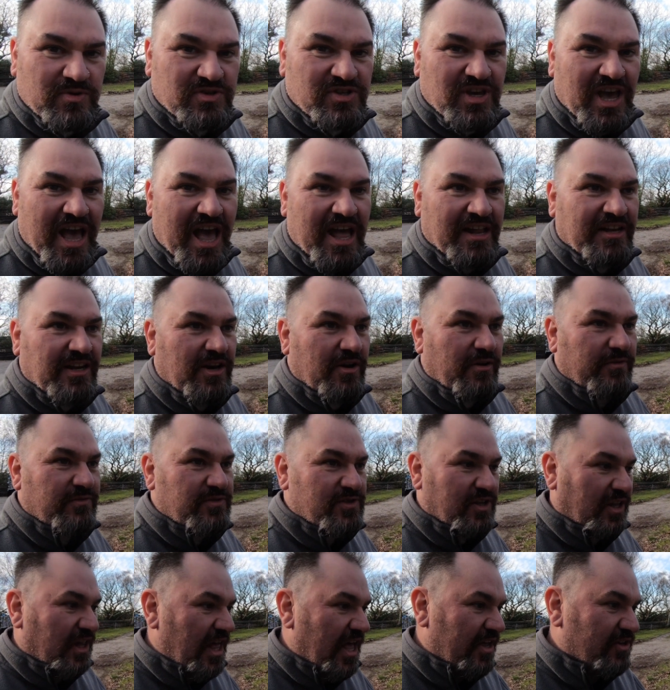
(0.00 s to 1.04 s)
was kind enough
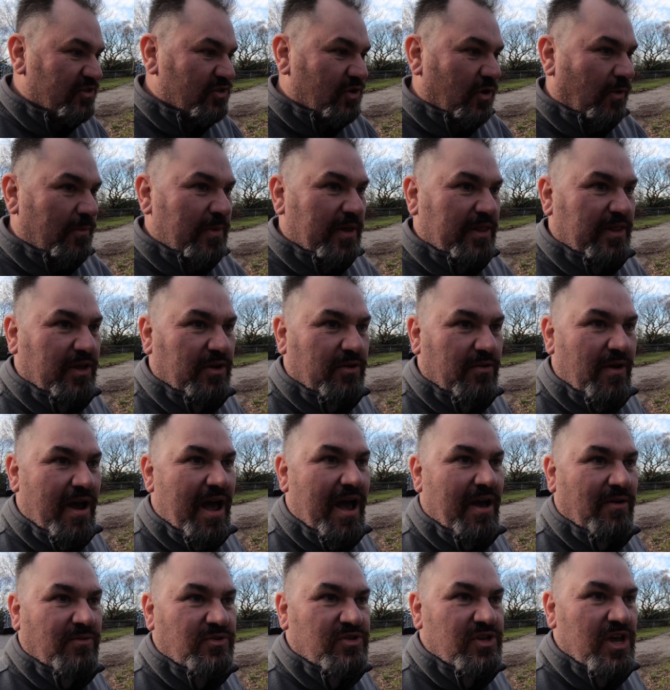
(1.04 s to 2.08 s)
to let us come in the
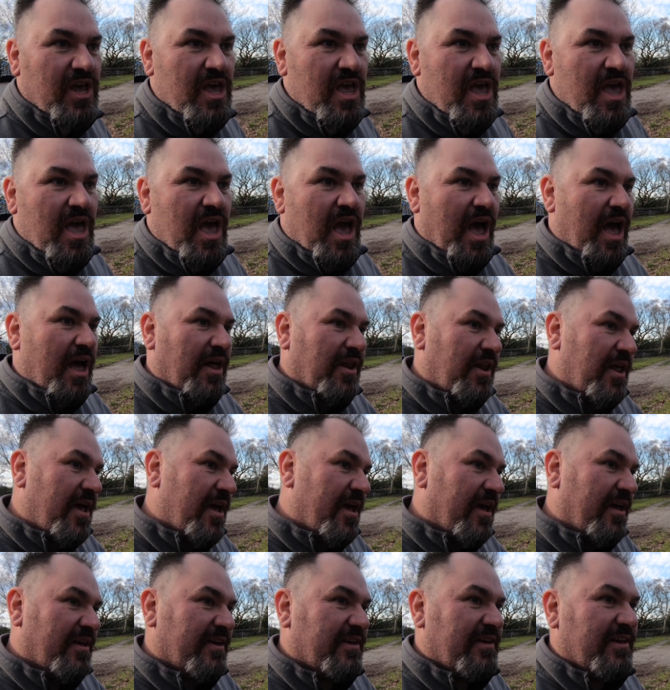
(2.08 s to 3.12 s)
grounds,
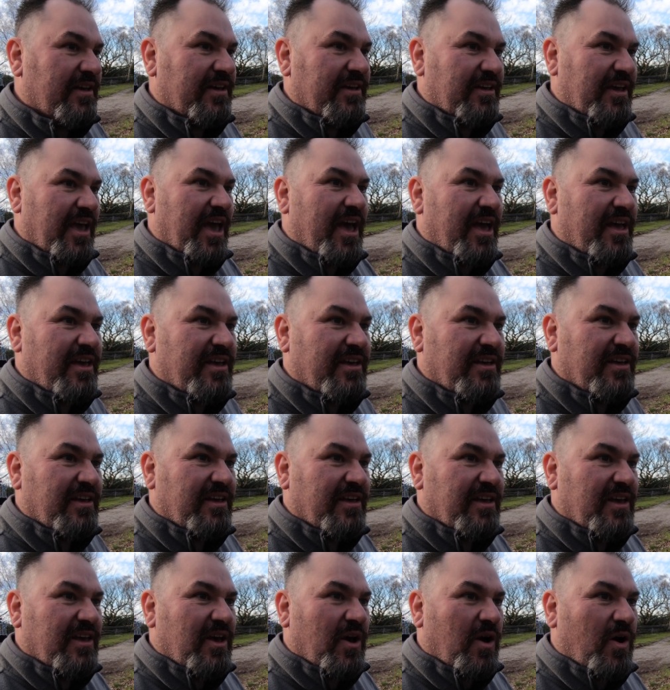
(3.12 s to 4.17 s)
and yeah,
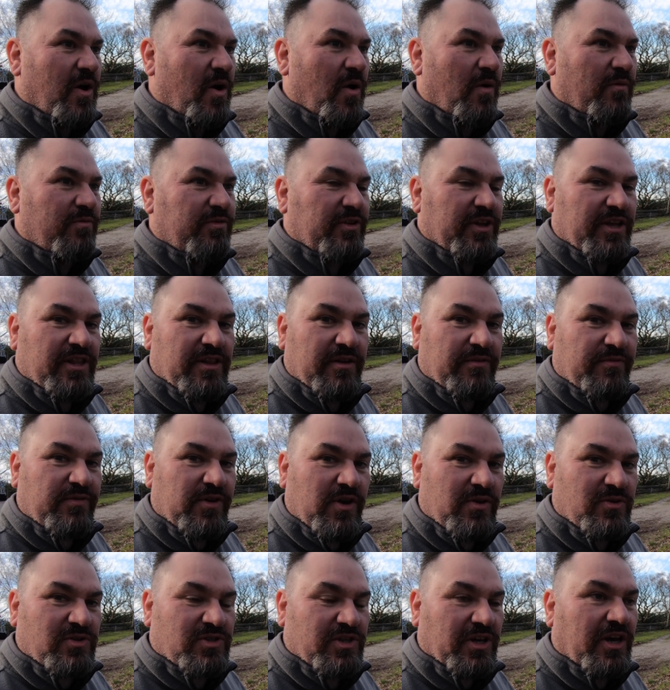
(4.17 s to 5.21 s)
hopefully in the
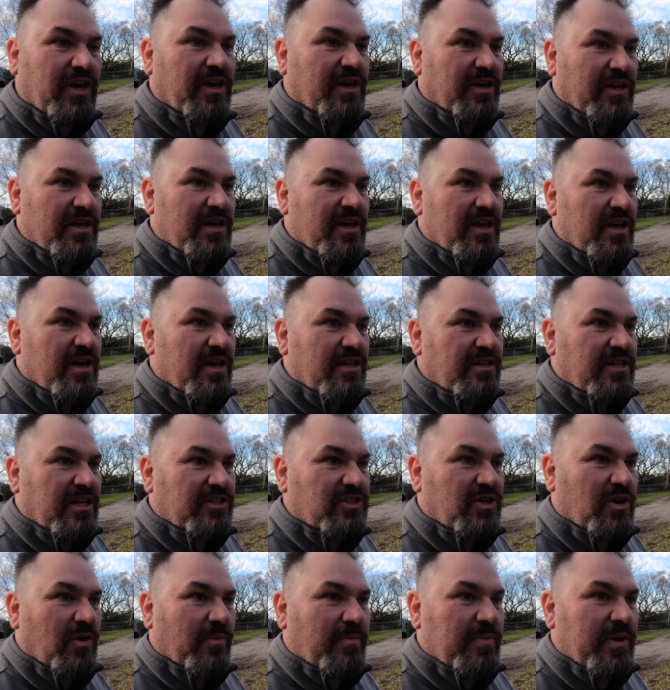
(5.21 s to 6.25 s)
future this
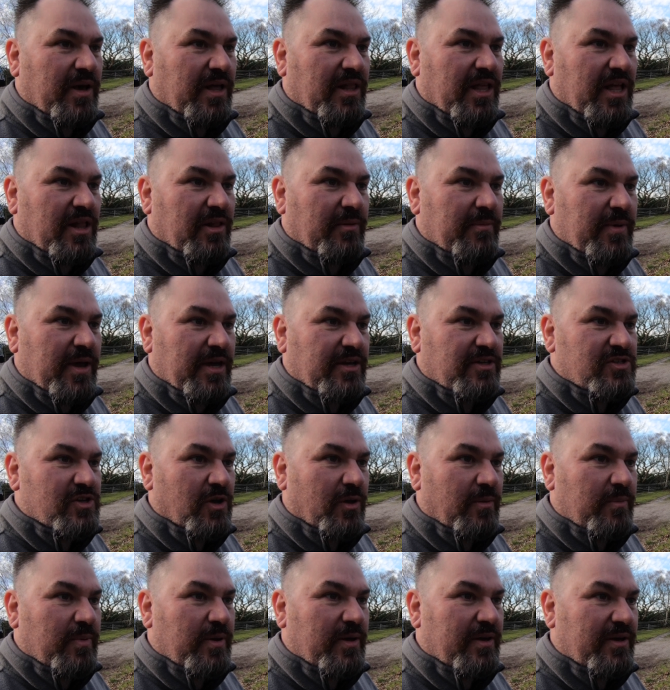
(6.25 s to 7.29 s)
could be a little
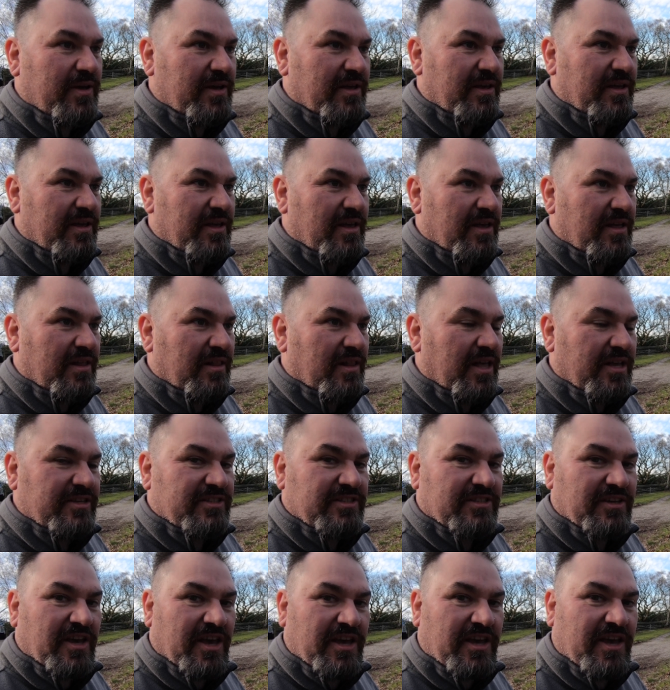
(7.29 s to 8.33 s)
meetup. Let's
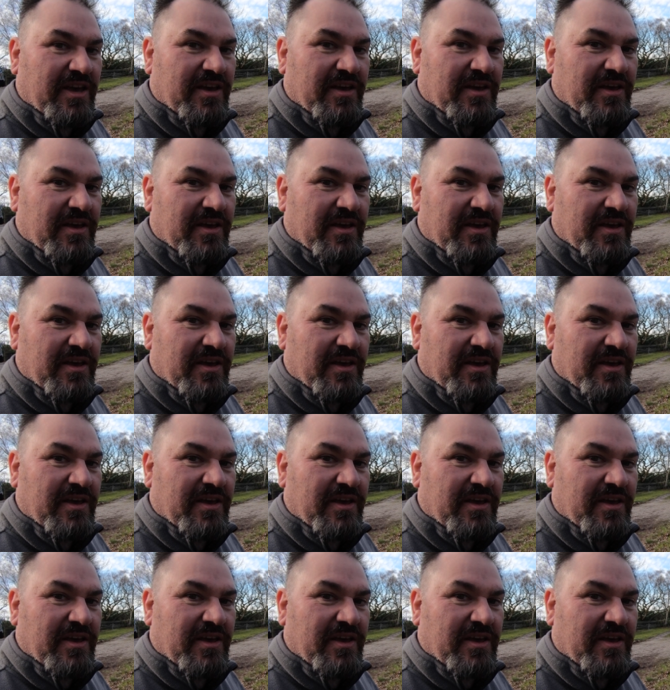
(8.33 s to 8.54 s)
see.